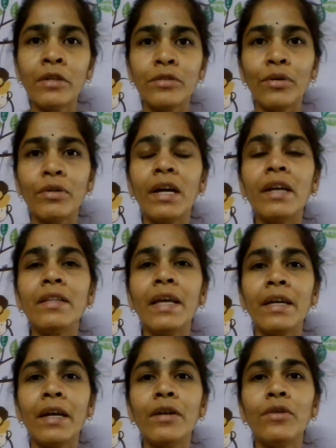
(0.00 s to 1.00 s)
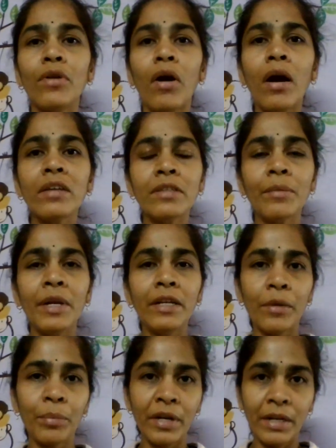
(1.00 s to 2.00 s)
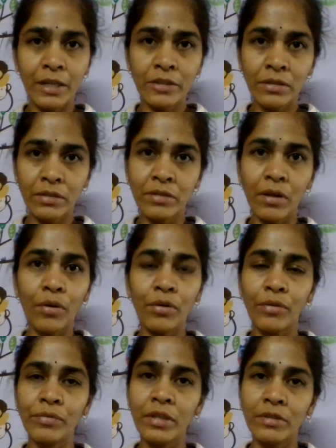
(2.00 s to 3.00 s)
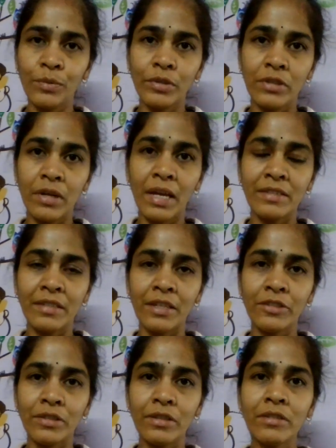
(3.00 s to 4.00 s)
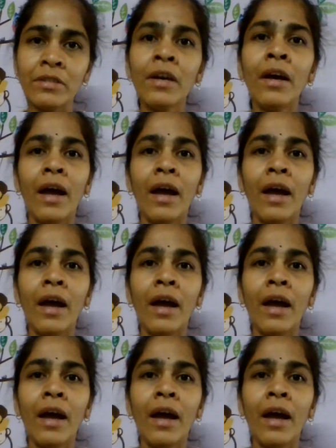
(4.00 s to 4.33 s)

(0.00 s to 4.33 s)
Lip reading: so that they can draw some interpretations out of these visualizations